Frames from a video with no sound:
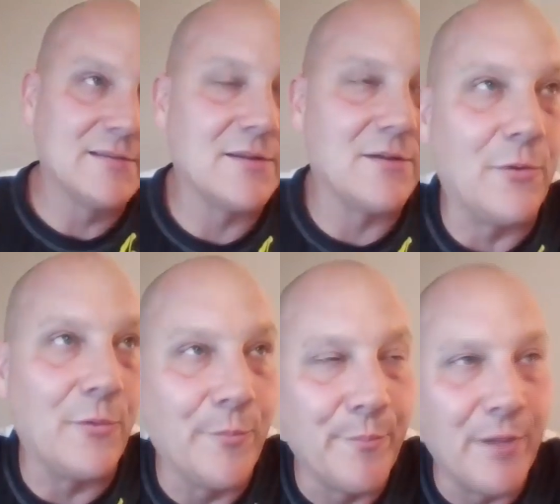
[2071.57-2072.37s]

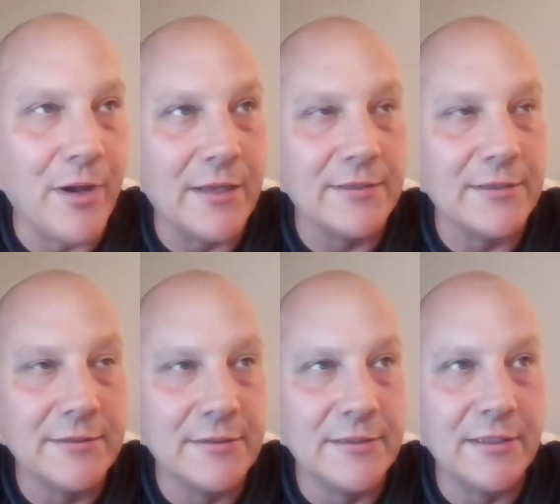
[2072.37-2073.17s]
So, but,
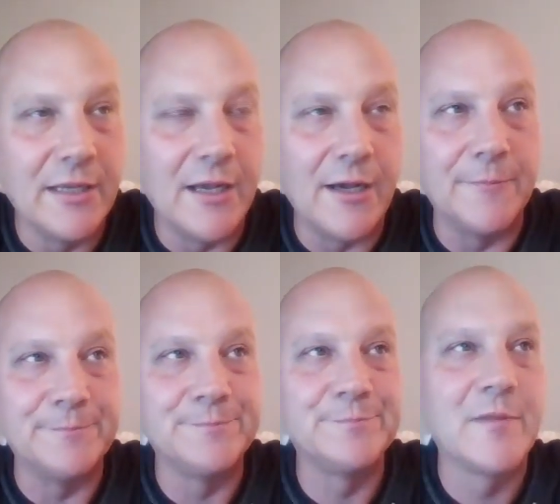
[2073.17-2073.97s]

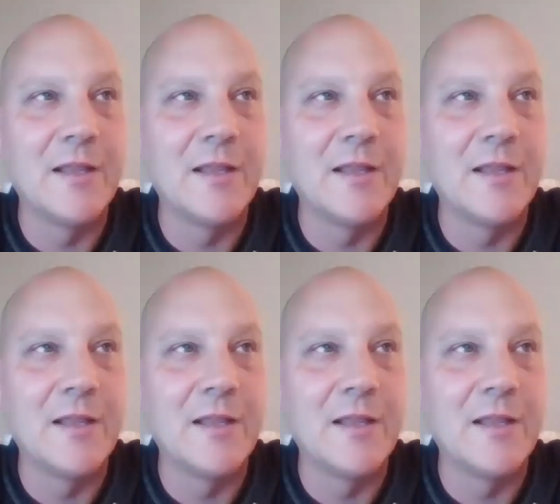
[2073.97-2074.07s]
Um,